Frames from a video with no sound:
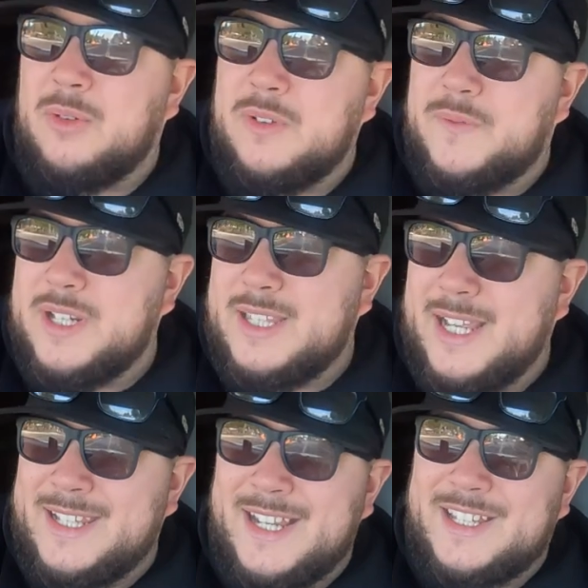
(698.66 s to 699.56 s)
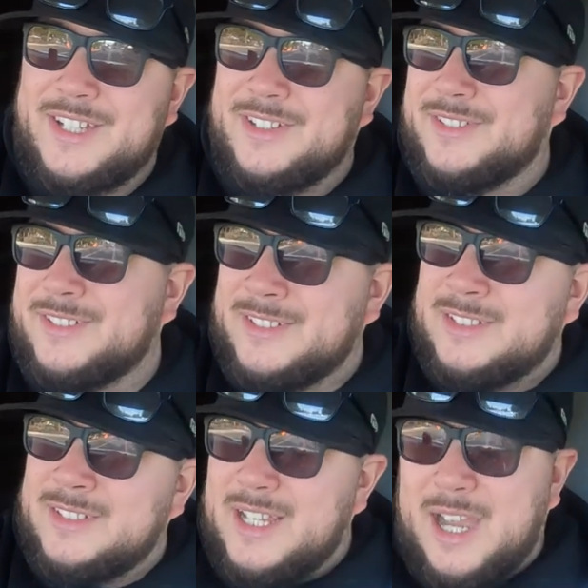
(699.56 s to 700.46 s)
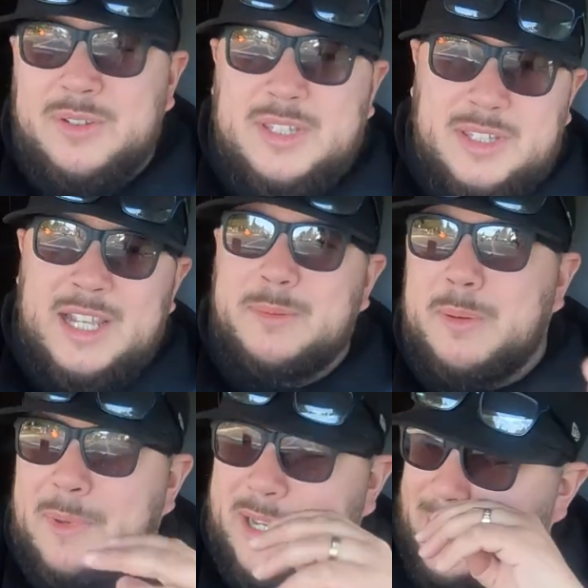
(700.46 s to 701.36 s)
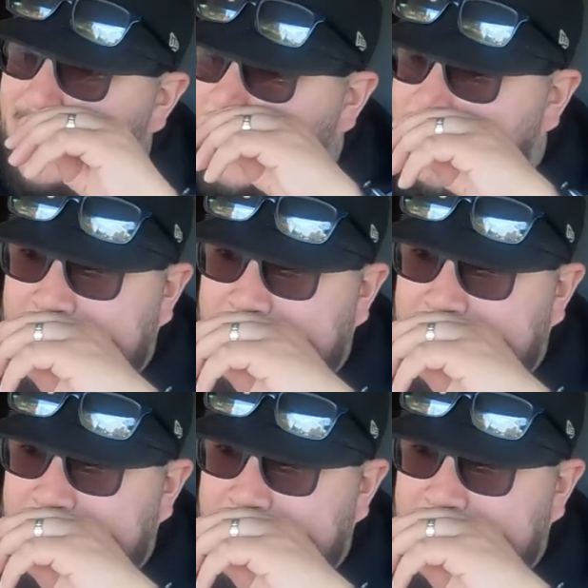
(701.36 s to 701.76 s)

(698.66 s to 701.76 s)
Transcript: caught one fish that day too. I was thinking about making two